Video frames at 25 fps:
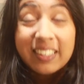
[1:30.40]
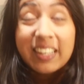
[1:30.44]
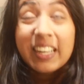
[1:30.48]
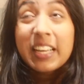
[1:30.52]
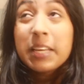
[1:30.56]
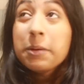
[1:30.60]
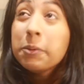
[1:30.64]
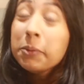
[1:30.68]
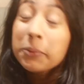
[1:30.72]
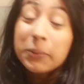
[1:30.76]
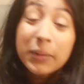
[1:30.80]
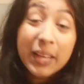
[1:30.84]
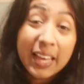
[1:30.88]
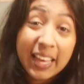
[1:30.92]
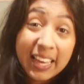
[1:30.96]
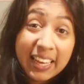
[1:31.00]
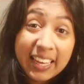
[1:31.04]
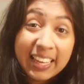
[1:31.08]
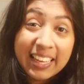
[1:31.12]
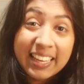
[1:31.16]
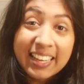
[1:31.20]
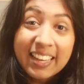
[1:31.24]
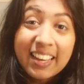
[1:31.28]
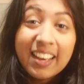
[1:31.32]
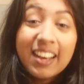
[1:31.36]
Are you
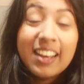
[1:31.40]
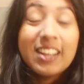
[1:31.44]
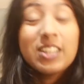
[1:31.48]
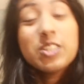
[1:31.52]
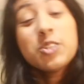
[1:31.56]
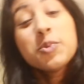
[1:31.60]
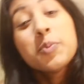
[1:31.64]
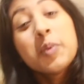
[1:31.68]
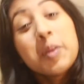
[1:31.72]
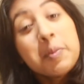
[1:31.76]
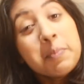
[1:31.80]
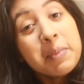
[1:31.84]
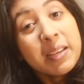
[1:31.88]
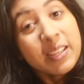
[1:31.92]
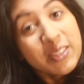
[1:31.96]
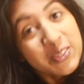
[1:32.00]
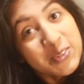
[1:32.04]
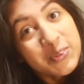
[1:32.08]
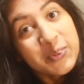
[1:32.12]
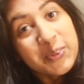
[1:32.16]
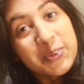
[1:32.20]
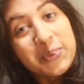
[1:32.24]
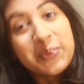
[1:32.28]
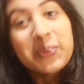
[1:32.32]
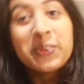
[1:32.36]
okay? I just want to make
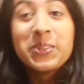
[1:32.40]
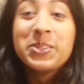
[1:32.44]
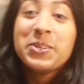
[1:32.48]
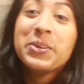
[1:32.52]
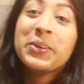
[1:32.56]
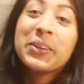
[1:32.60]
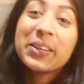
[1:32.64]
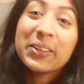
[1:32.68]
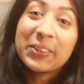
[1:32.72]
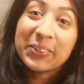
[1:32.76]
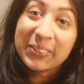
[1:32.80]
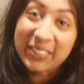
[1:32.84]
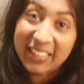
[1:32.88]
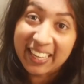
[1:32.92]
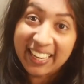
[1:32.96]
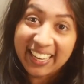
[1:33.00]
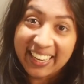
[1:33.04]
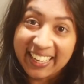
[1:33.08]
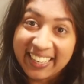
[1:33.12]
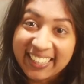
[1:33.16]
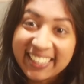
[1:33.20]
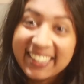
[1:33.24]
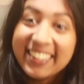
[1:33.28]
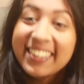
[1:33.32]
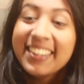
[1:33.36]
sure you're all doing
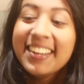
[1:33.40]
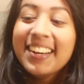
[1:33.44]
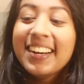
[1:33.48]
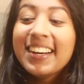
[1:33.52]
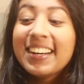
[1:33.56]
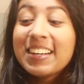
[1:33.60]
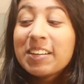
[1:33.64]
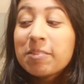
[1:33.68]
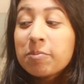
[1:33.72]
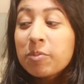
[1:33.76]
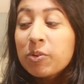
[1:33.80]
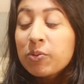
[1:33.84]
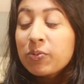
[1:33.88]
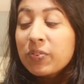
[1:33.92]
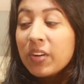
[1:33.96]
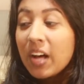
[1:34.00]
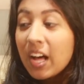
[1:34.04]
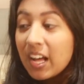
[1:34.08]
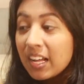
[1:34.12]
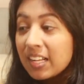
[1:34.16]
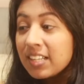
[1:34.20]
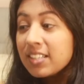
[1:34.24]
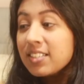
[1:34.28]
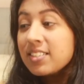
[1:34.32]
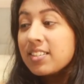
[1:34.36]
okay. For
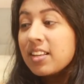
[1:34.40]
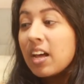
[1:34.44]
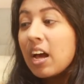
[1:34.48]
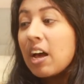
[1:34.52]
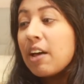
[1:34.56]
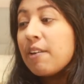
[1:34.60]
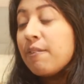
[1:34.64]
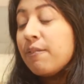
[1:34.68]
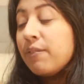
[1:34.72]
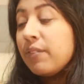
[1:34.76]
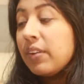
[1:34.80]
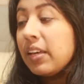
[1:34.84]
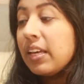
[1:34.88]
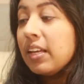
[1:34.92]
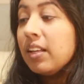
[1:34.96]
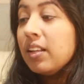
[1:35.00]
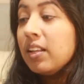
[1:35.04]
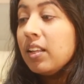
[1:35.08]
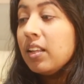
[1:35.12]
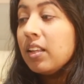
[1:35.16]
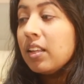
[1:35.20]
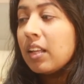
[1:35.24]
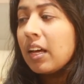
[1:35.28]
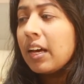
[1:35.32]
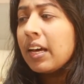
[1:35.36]
us, I feel
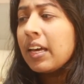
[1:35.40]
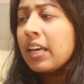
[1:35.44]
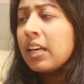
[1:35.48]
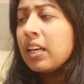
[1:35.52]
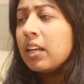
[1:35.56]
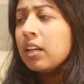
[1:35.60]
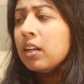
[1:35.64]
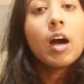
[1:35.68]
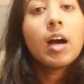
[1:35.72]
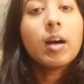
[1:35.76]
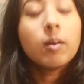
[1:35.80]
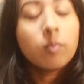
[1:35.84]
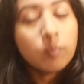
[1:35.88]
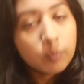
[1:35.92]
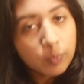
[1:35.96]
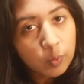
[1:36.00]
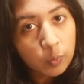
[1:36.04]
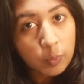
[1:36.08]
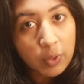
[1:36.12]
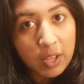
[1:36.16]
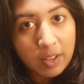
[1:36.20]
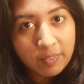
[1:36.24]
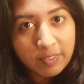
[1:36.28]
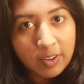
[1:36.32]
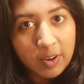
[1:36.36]
like
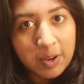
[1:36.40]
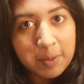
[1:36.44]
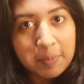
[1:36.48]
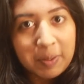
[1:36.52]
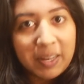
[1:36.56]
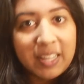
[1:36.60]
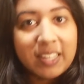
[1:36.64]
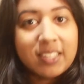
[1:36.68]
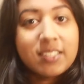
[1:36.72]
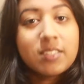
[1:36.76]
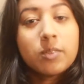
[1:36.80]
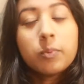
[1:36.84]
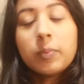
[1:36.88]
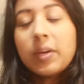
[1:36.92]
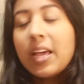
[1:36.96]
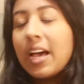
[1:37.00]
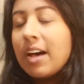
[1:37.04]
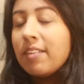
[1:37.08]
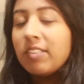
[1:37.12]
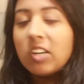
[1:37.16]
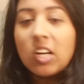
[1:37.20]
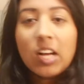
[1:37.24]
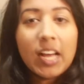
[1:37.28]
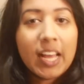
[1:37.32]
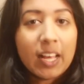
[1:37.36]
we are very blessed. We have
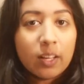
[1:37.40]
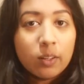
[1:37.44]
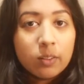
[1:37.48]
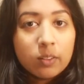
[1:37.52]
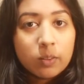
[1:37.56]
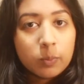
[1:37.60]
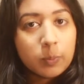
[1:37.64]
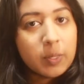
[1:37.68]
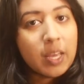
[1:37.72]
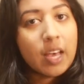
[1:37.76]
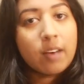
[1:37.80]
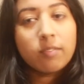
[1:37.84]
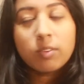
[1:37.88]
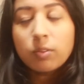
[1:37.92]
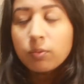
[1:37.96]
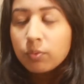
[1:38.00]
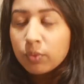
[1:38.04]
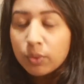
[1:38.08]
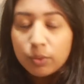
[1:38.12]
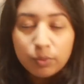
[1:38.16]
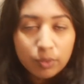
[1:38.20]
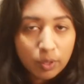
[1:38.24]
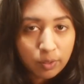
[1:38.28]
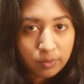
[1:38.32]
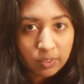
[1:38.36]
our health, we have a
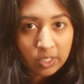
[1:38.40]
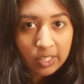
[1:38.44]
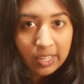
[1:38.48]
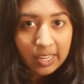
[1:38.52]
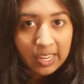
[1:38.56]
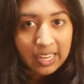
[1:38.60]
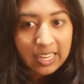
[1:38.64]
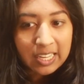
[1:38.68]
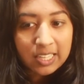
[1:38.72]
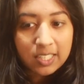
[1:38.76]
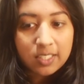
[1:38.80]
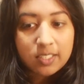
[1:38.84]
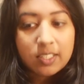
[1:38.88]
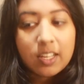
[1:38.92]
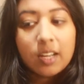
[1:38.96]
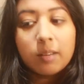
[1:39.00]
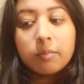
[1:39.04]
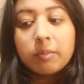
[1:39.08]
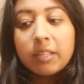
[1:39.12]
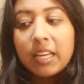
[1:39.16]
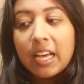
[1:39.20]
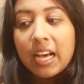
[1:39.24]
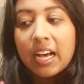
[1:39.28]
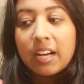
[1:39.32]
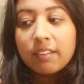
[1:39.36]
roof over our heads, and
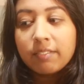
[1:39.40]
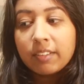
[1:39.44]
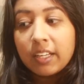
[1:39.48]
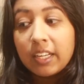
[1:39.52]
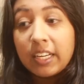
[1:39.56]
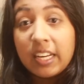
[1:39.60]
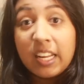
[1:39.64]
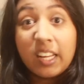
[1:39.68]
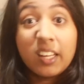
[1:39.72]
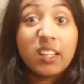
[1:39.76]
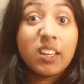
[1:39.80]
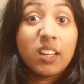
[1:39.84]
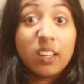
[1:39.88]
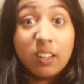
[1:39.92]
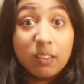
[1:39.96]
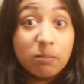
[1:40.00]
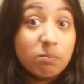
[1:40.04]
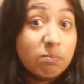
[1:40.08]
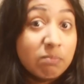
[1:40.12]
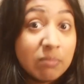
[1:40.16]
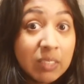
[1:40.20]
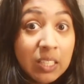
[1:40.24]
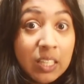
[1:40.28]
we have an income.